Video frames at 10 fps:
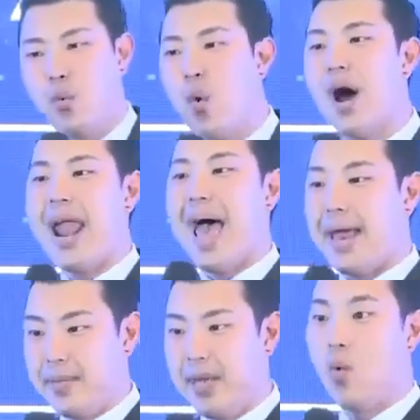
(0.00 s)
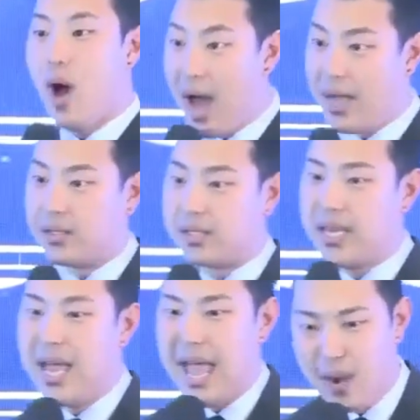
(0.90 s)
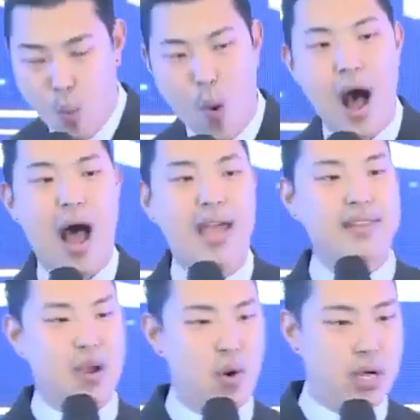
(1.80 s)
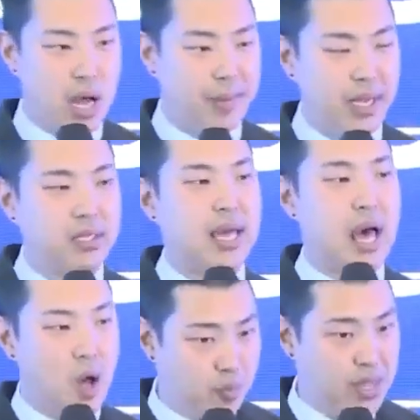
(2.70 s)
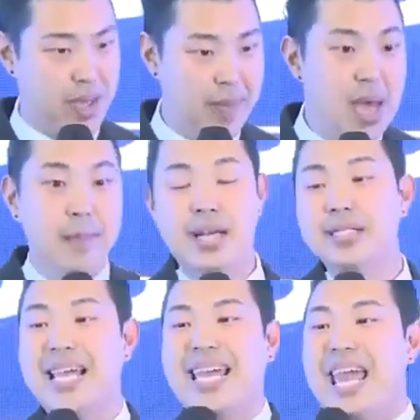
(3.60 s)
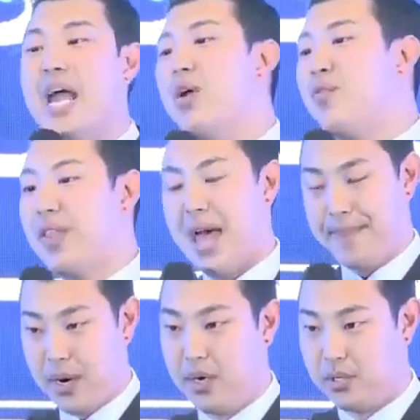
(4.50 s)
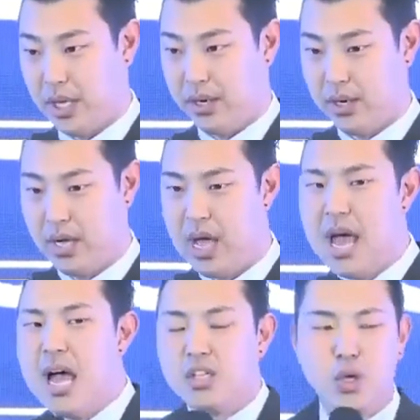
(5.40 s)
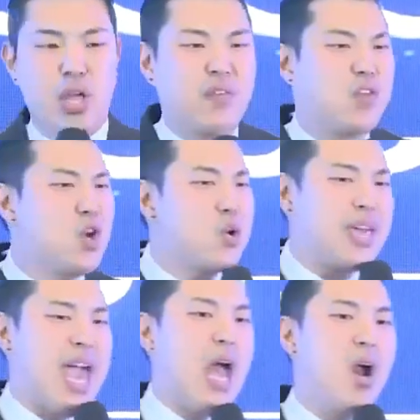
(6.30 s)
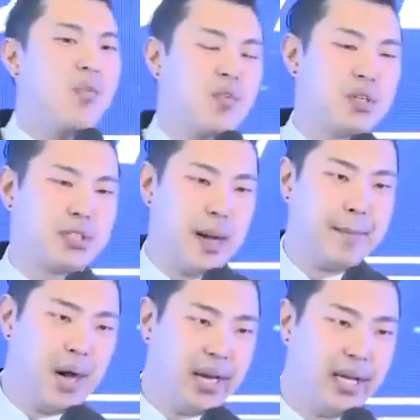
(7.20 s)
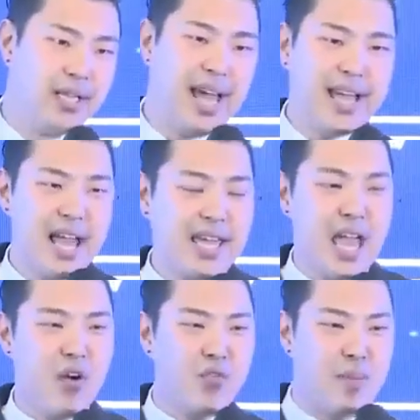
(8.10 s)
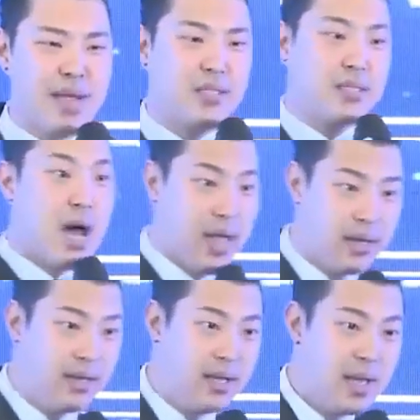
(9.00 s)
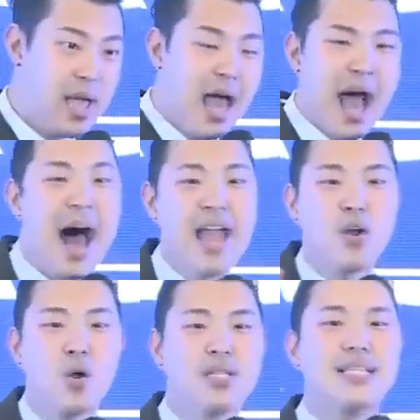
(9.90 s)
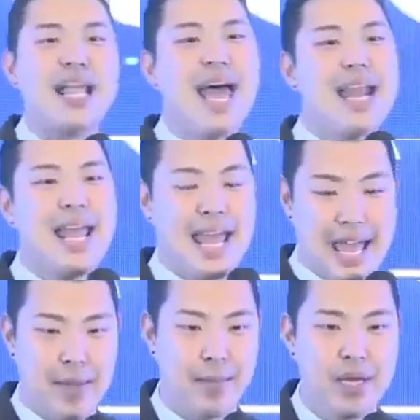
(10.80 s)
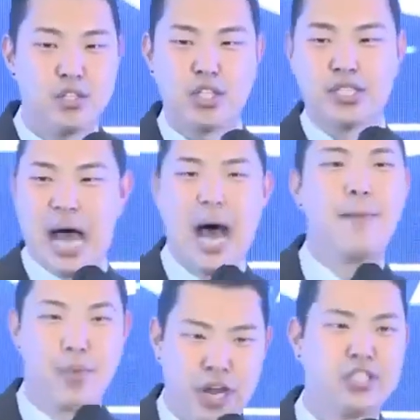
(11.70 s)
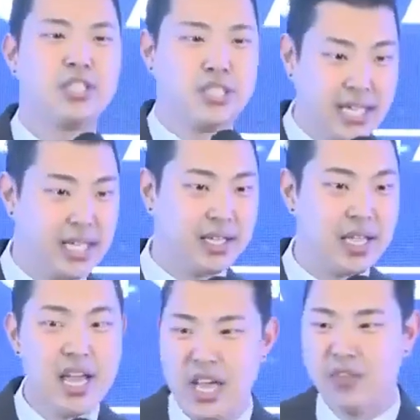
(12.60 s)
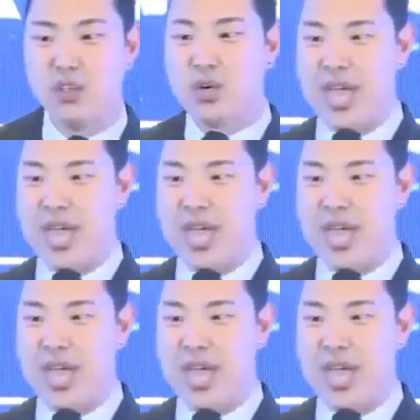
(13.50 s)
what Atomy was and why they were coming to help them. Because they cared for that person. So if you care for somebody, like I care for my son, I don't let him just not brush his teeth. If you